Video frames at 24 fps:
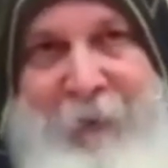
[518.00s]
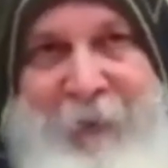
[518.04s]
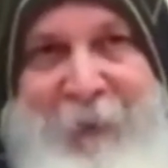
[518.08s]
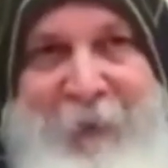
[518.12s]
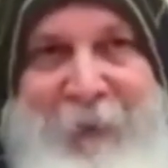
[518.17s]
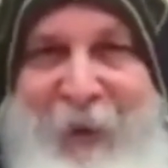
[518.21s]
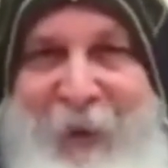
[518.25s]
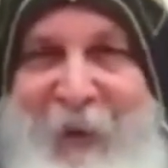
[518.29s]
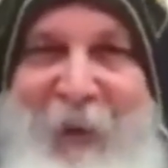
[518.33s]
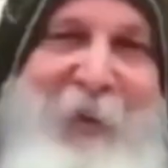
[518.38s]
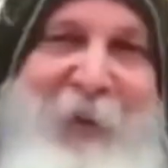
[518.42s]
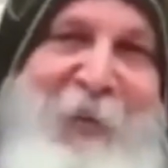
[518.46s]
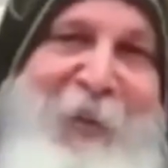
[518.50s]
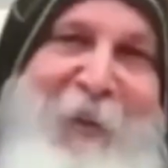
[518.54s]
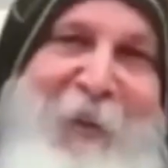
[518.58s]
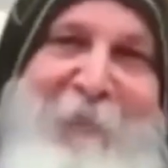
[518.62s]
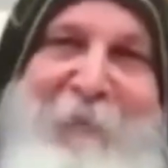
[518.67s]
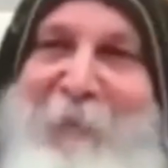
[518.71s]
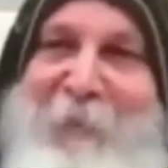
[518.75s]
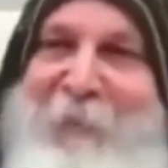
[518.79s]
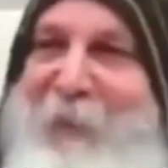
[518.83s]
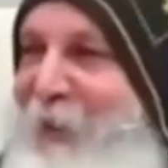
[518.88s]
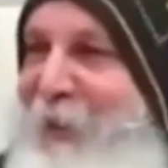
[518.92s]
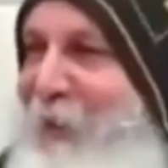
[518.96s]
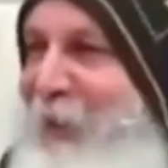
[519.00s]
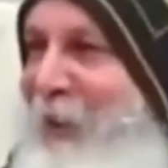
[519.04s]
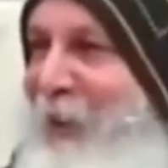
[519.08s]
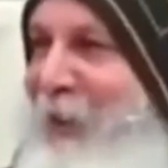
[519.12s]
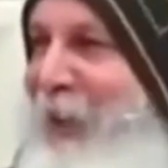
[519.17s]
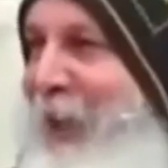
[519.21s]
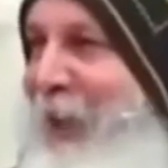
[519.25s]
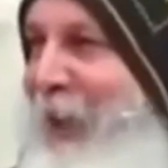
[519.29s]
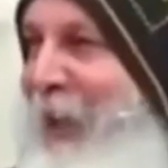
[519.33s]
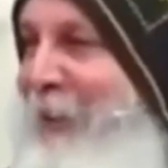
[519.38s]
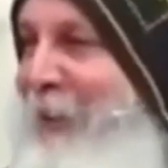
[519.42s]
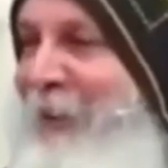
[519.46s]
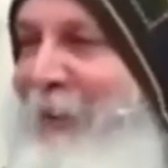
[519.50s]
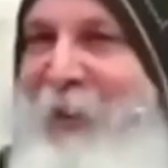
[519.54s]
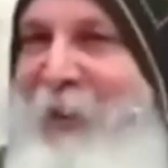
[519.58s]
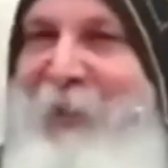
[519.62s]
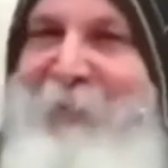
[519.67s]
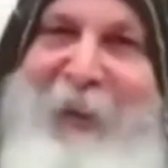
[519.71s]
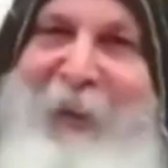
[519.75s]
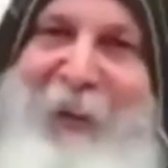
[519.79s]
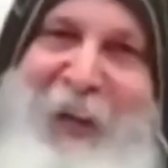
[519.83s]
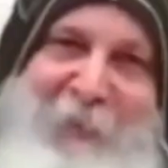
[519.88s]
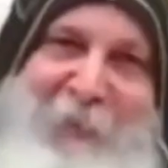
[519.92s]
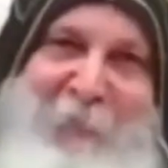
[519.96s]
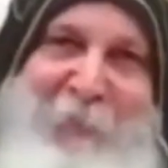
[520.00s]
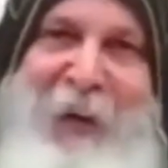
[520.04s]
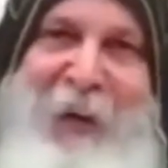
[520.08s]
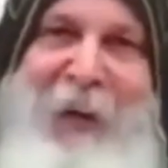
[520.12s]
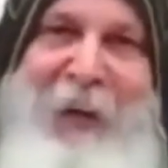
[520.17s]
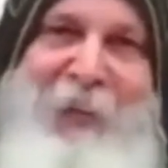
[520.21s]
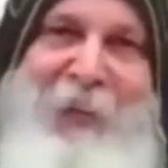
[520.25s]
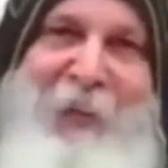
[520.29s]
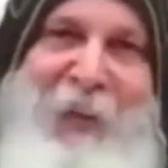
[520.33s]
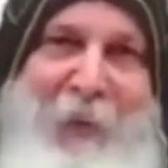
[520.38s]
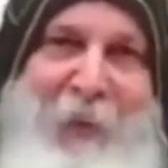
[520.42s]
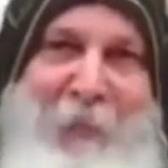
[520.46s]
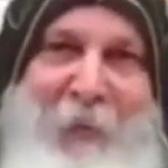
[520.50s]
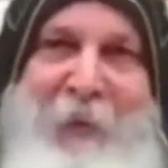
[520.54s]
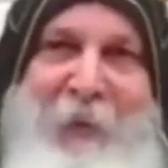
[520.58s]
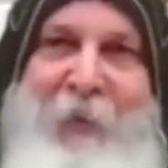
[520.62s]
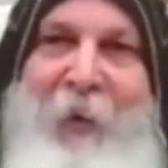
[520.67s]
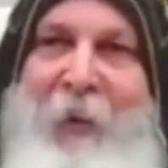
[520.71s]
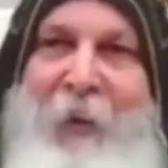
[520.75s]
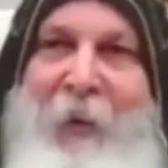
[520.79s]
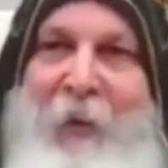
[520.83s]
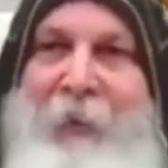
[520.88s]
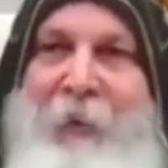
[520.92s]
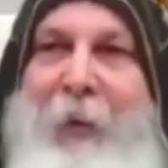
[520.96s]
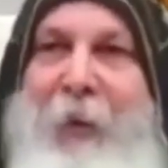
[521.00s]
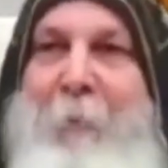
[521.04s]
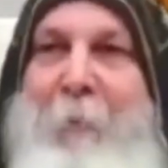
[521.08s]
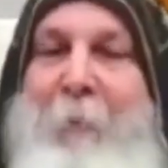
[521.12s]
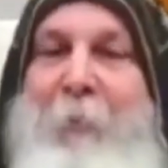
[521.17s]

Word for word: I know some people are not going to like this, but I pray it's going to be Donald Trump.